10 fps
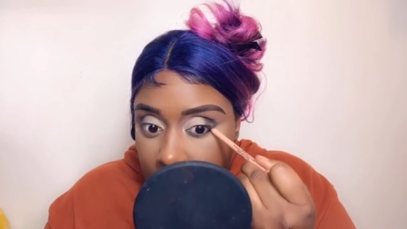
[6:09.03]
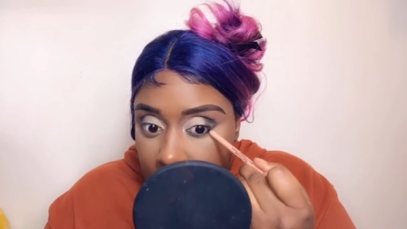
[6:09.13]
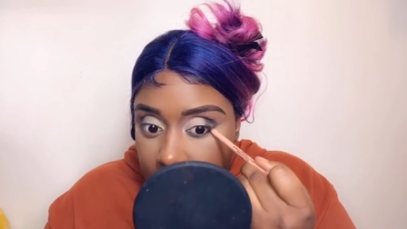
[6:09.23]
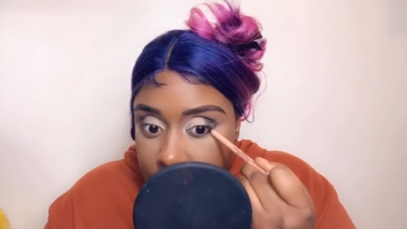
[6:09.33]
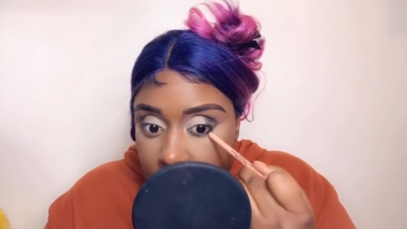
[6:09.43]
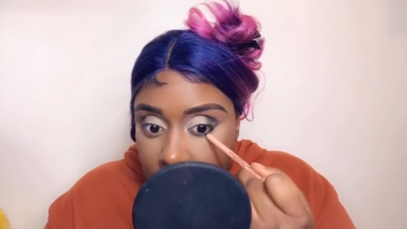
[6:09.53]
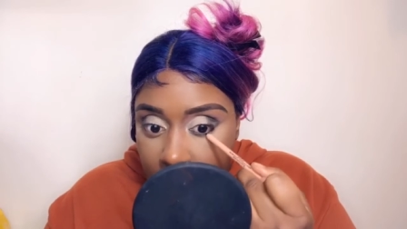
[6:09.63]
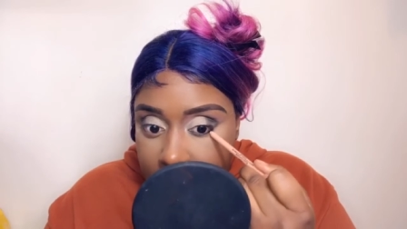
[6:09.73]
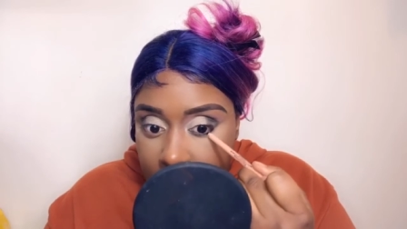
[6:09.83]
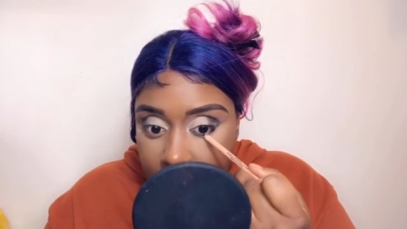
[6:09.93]
And I'm sure you
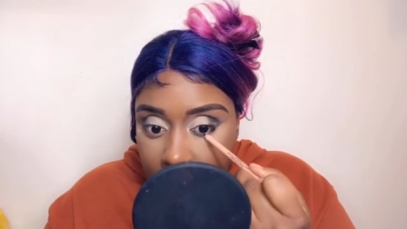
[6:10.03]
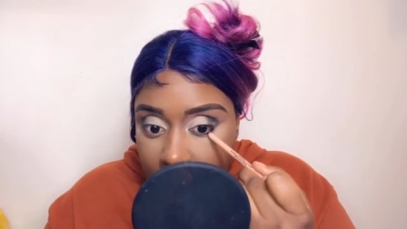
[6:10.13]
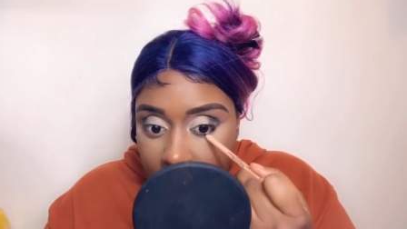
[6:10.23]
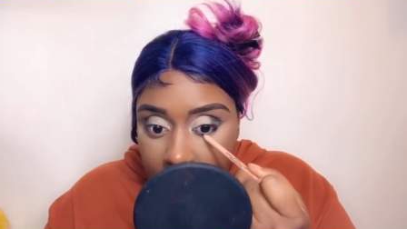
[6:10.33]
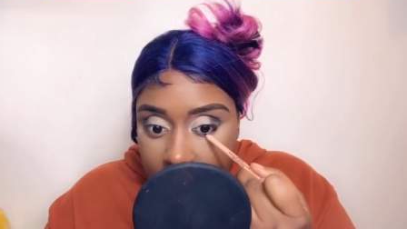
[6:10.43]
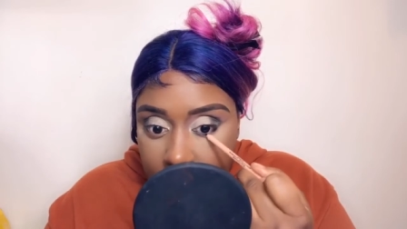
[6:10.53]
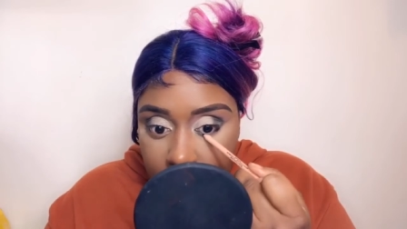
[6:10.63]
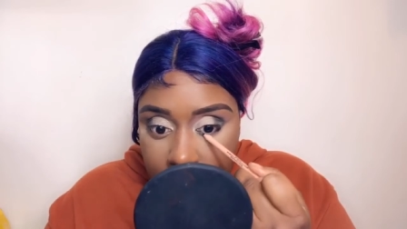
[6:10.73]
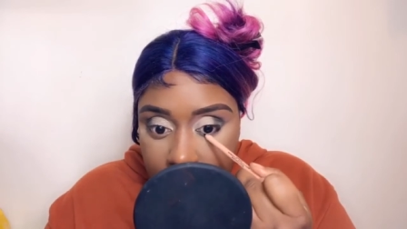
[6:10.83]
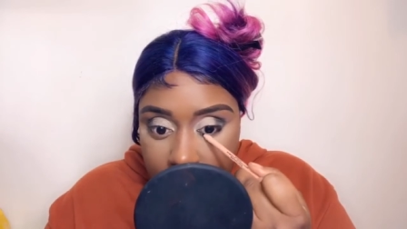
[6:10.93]
got something that is,
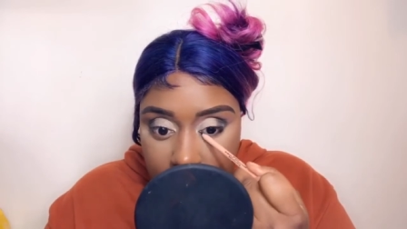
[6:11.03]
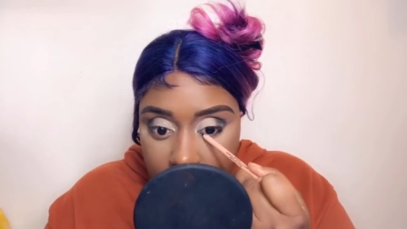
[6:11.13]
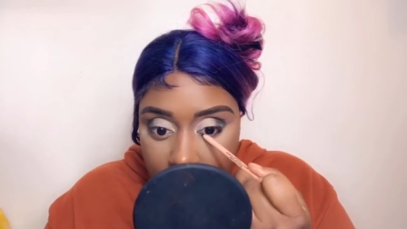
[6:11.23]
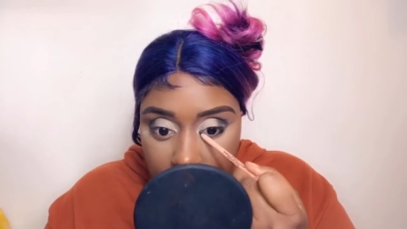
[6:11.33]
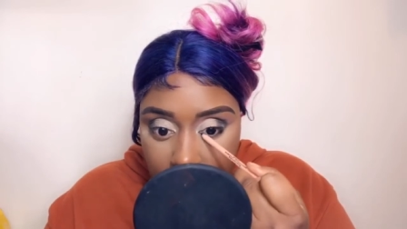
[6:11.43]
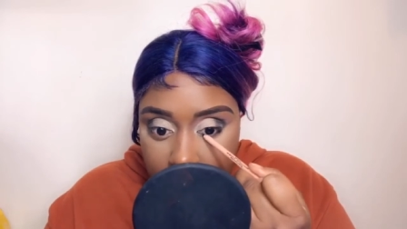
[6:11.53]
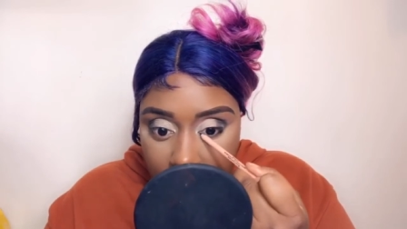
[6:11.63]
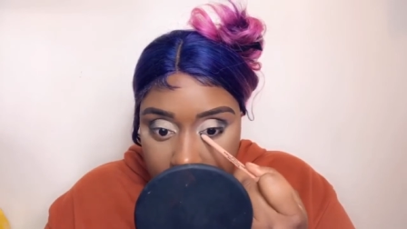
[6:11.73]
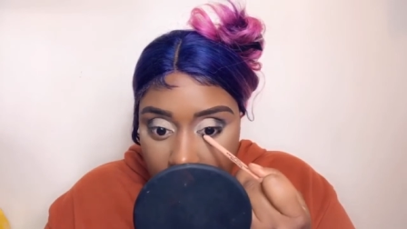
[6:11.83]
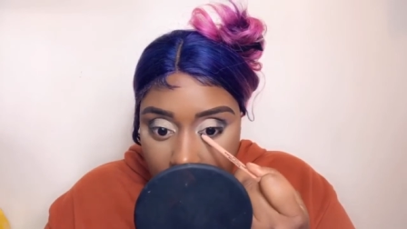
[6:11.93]
but this one,
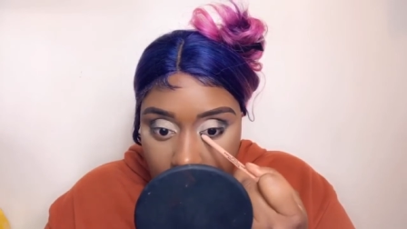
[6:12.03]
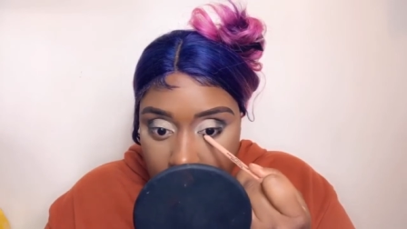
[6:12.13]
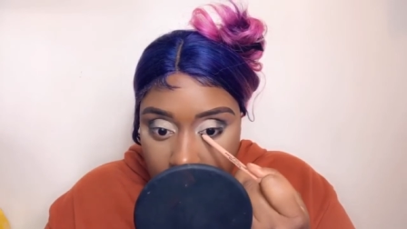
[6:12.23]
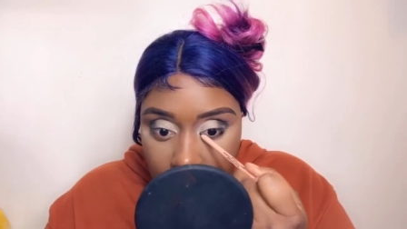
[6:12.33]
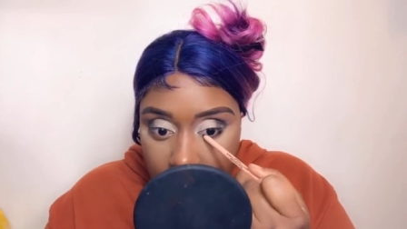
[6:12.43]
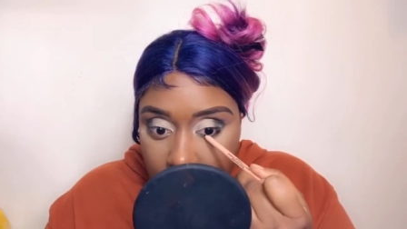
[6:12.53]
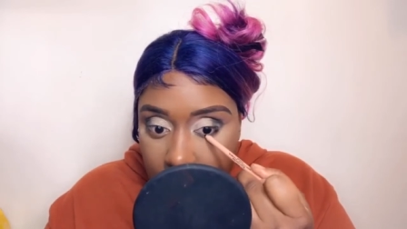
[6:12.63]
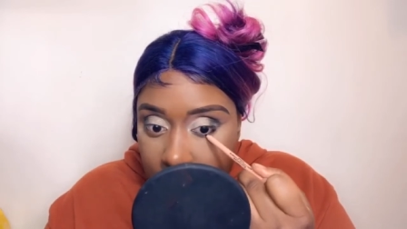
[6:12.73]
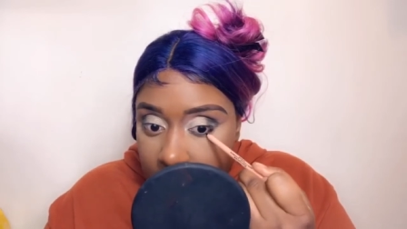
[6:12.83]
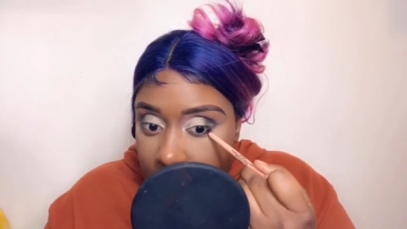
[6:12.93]
baby girl,
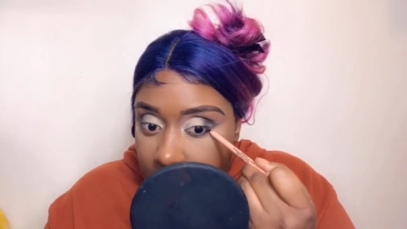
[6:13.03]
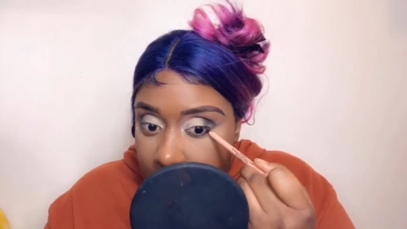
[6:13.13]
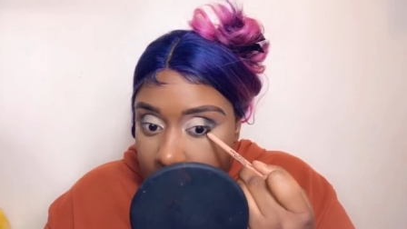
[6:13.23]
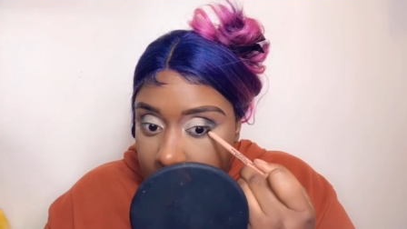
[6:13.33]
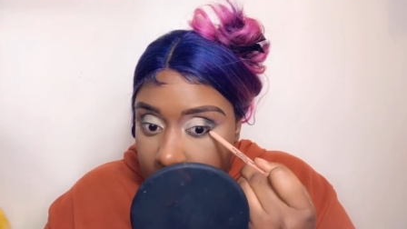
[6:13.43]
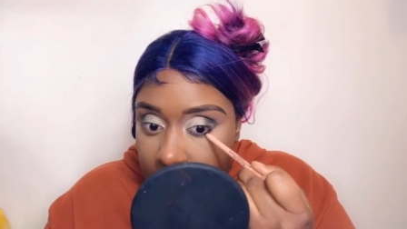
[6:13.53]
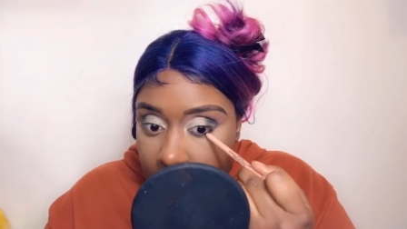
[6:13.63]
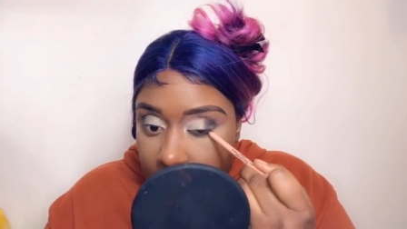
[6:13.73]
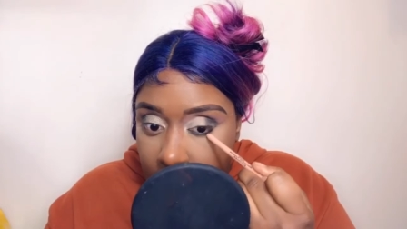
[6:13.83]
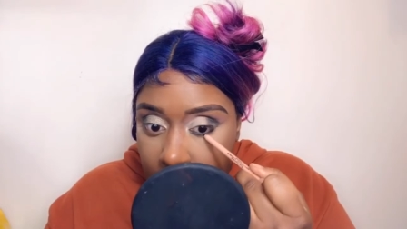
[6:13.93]
it
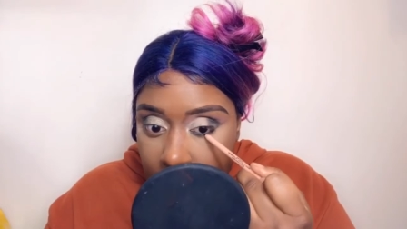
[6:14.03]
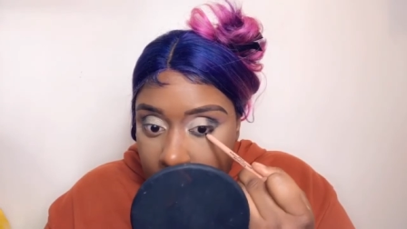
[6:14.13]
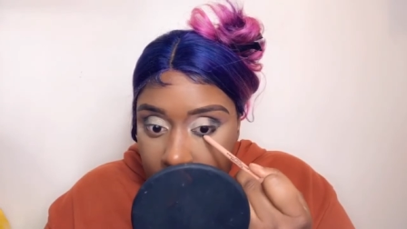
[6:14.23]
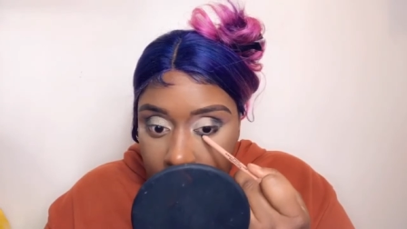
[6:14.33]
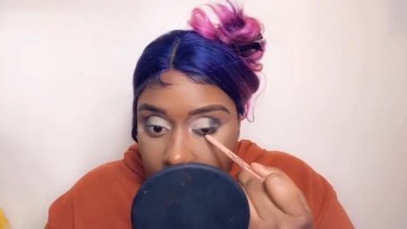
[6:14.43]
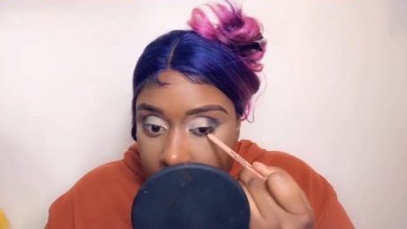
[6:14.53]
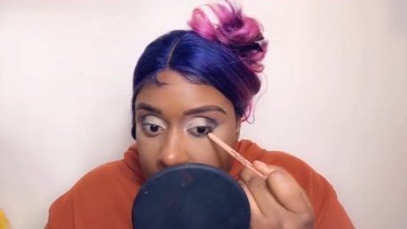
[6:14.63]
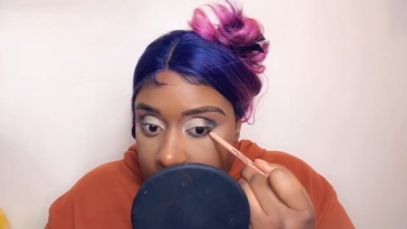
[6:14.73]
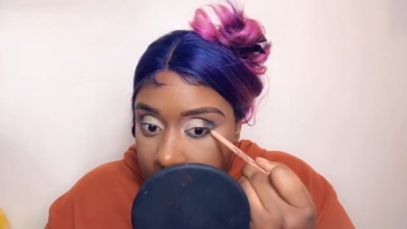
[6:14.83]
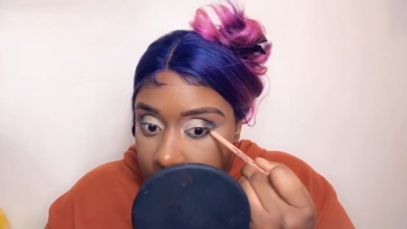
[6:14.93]
ain't it.
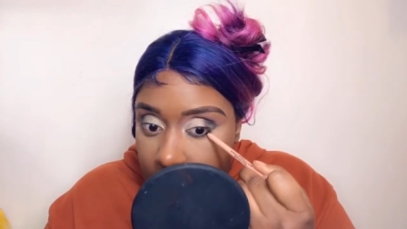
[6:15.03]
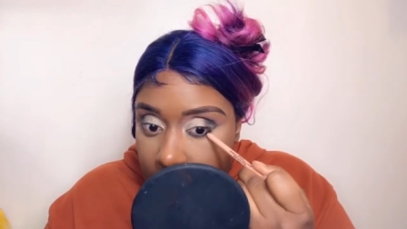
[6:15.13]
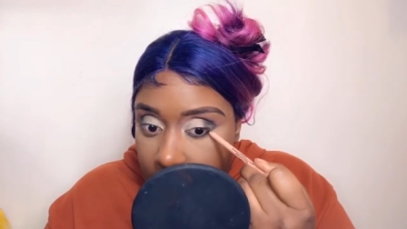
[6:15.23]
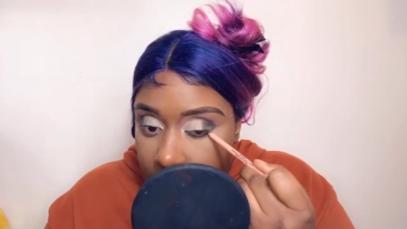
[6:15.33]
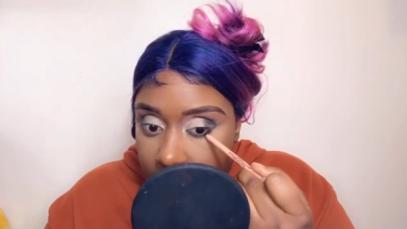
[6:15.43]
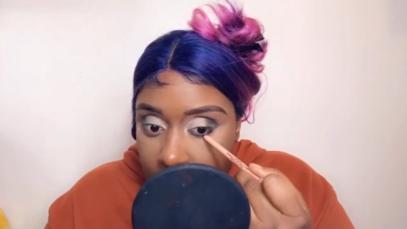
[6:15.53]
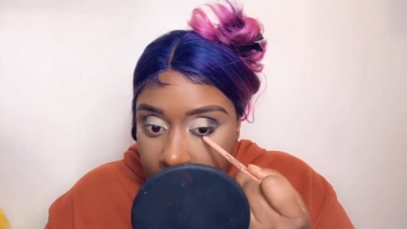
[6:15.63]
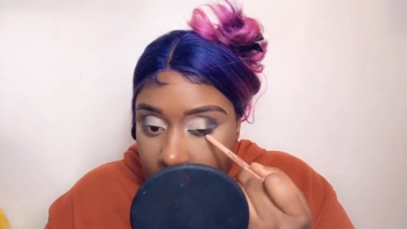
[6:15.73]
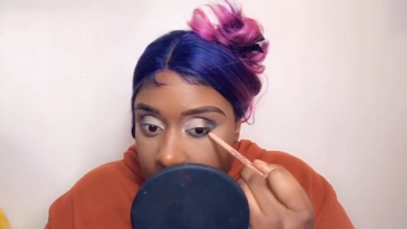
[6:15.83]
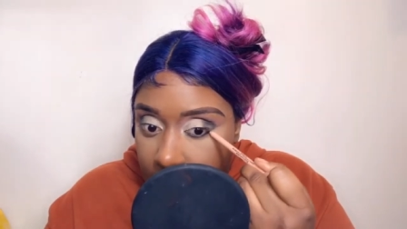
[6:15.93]
It ain't
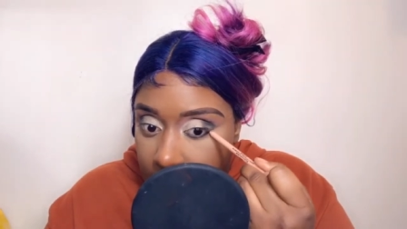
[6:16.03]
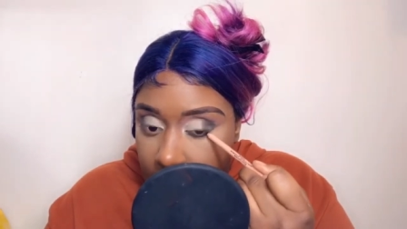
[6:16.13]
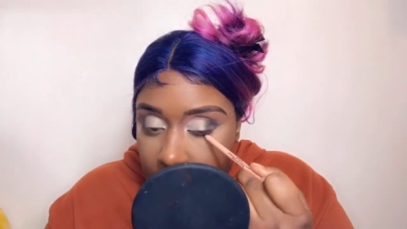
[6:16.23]
it.